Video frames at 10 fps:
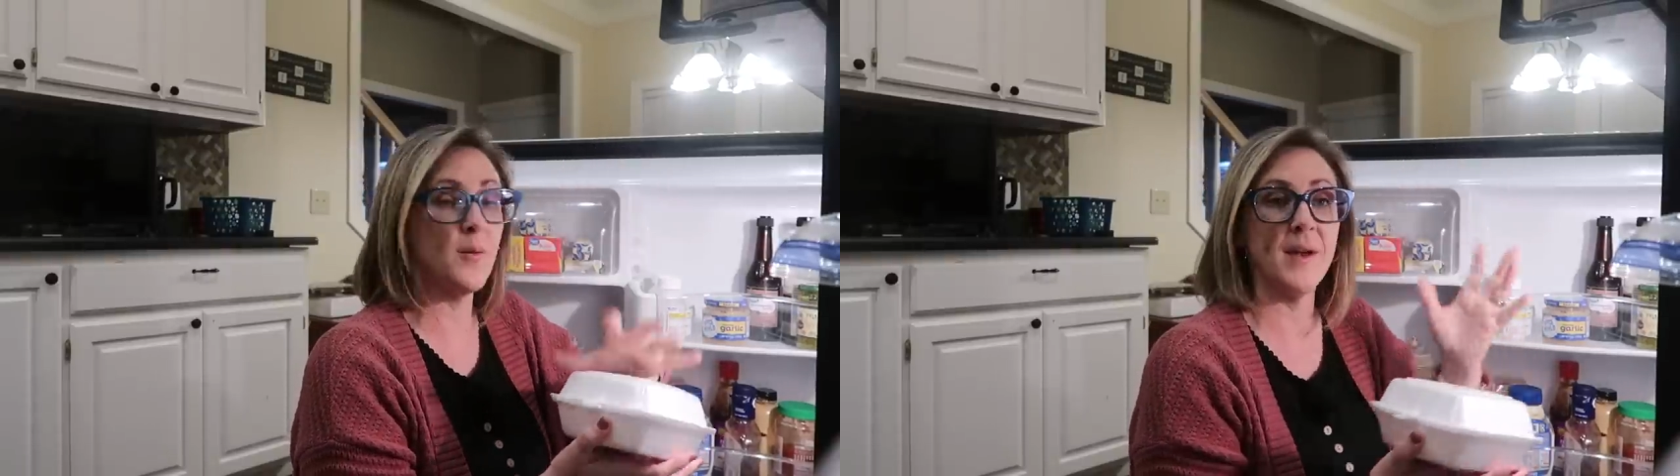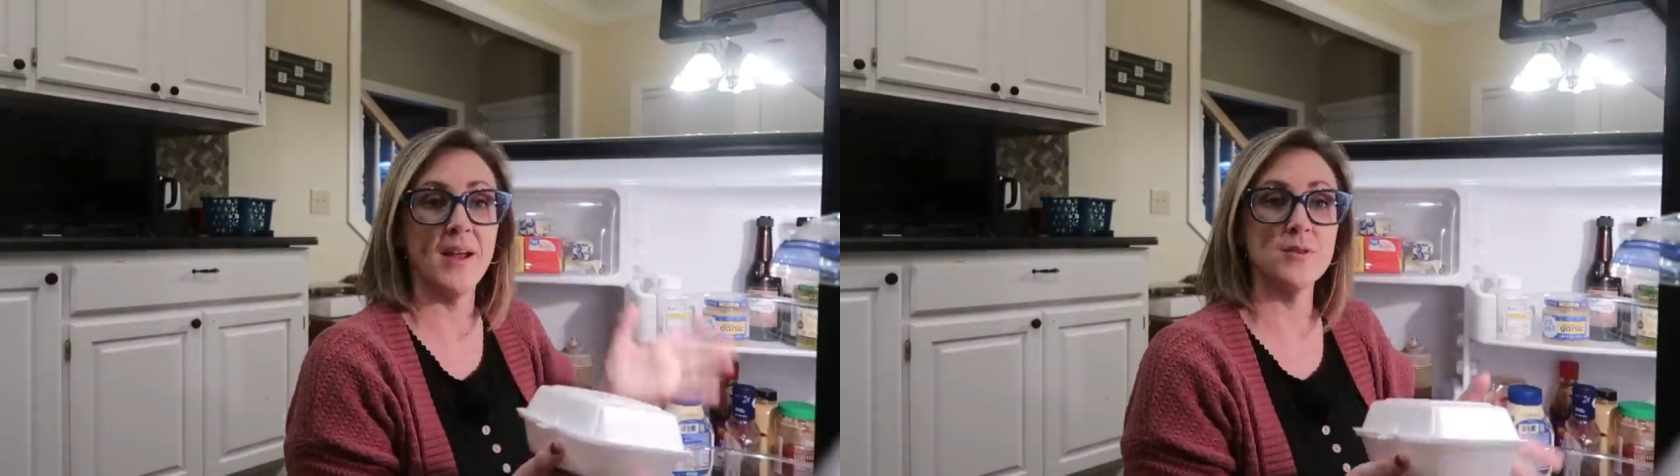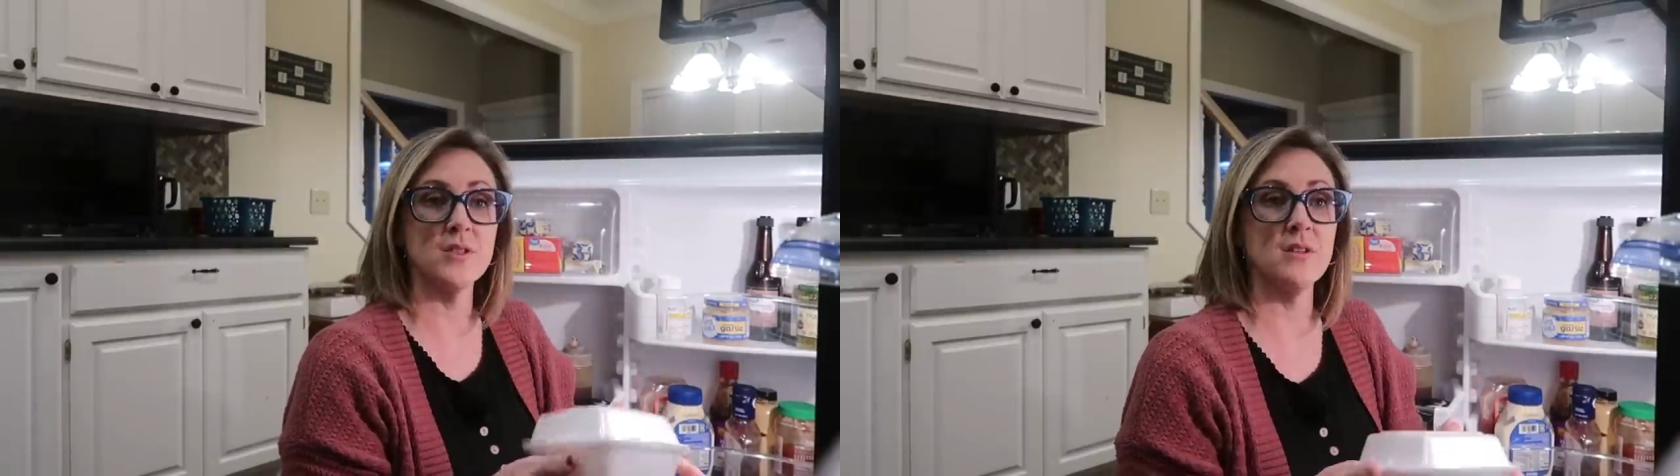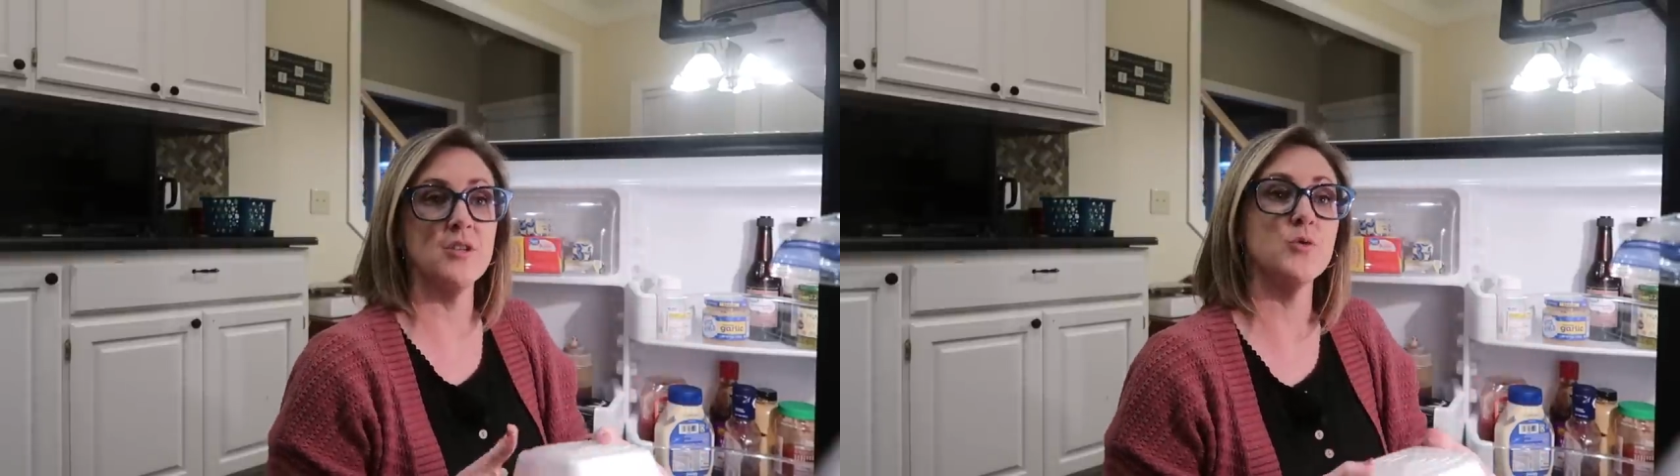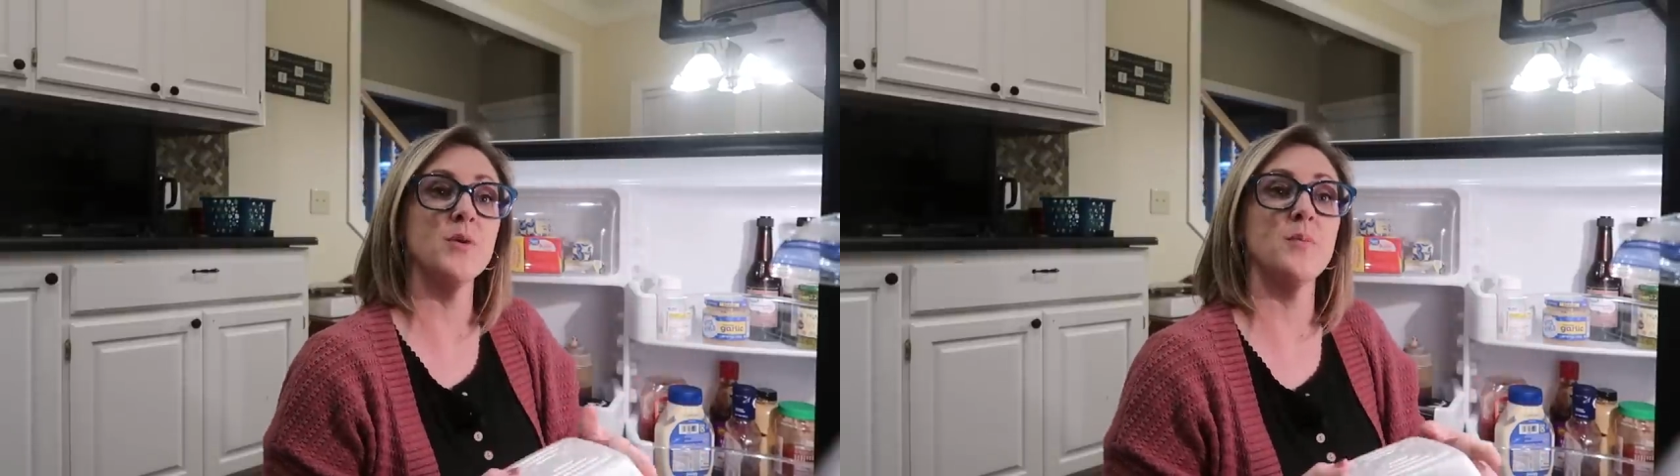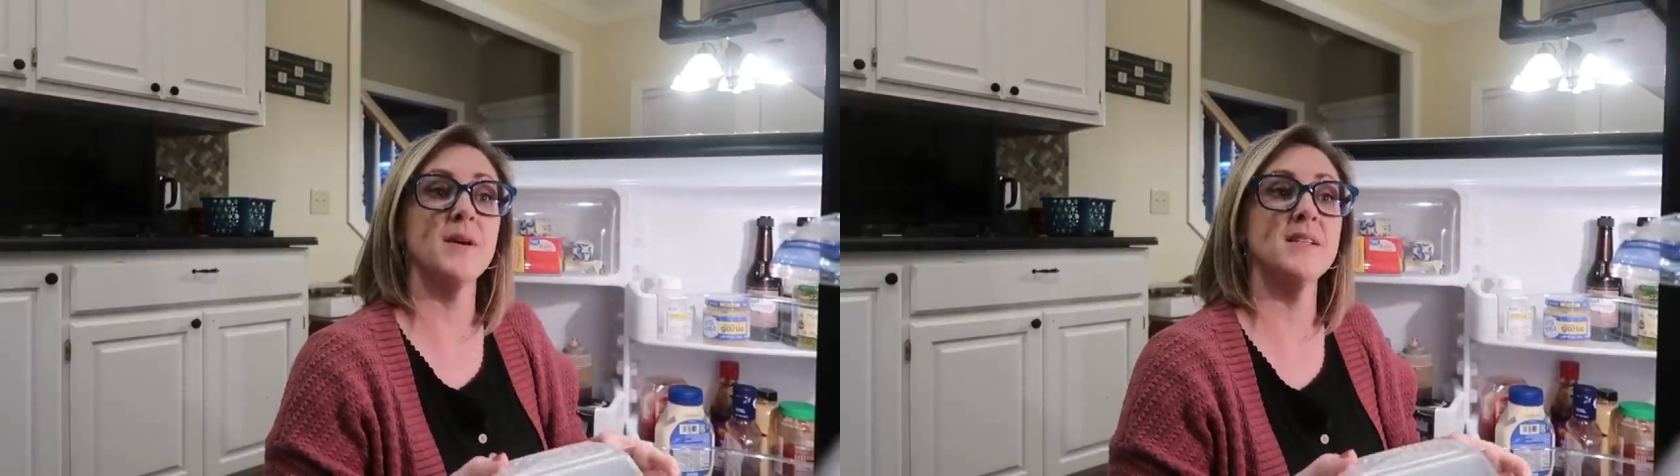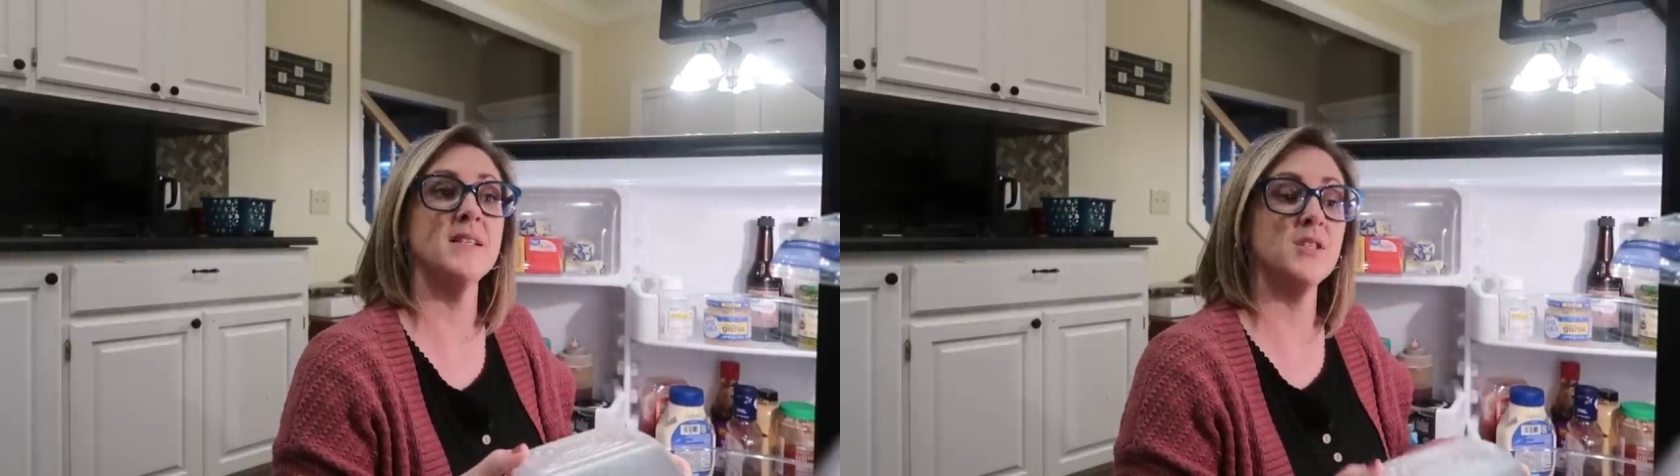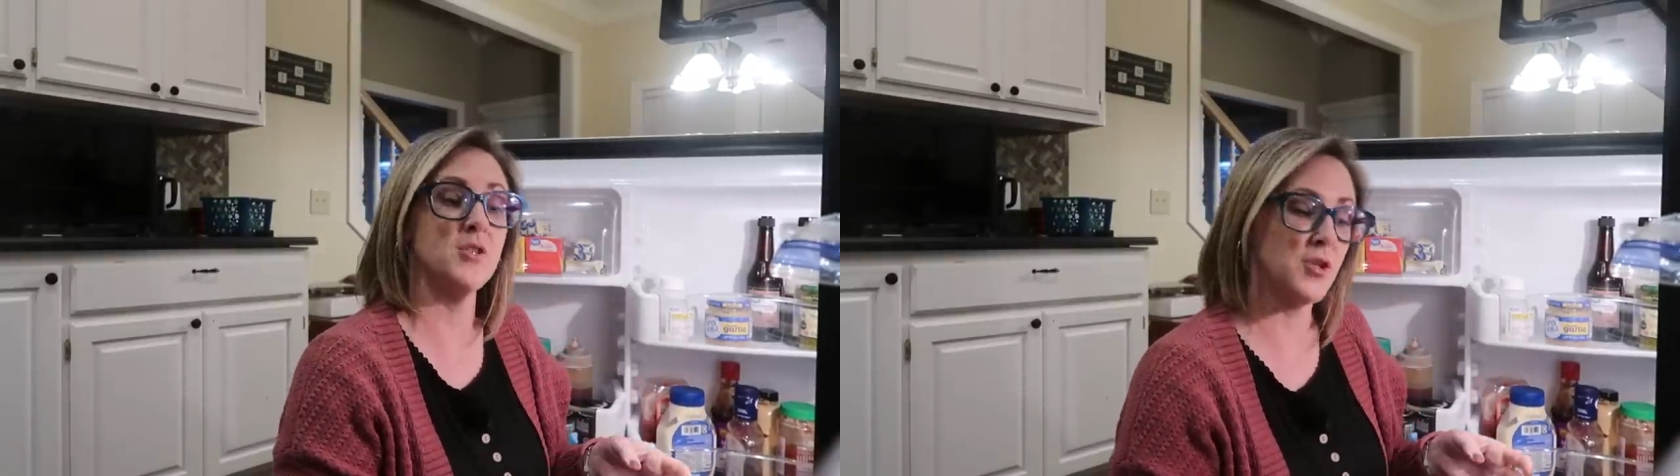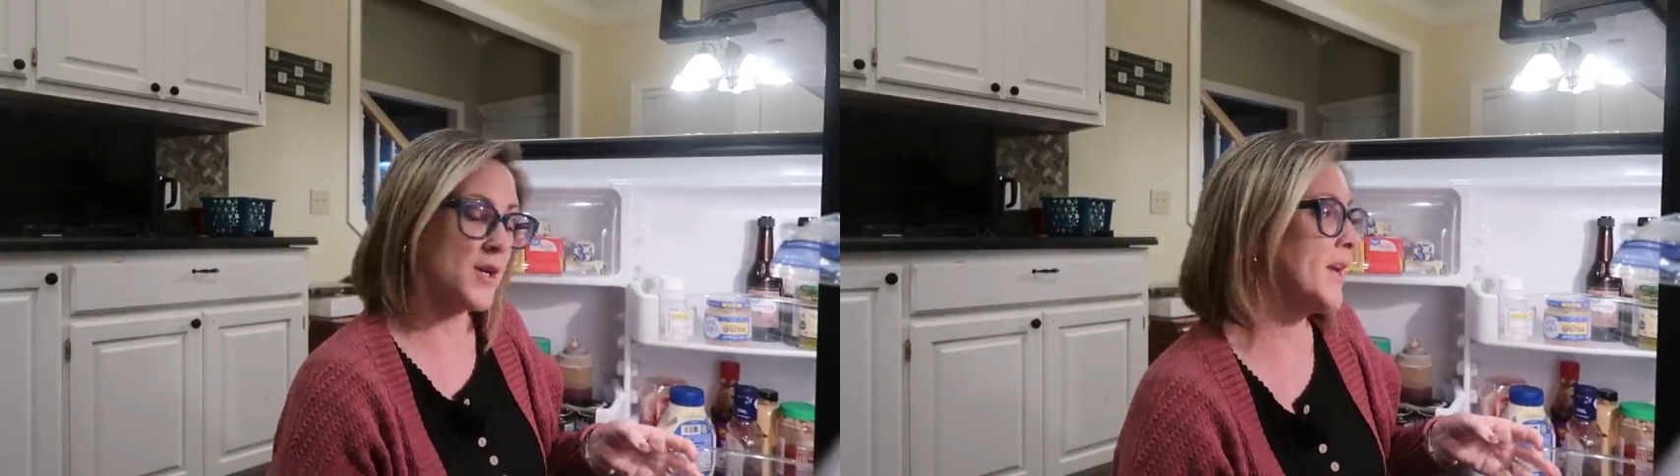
I went out to lunch with my sister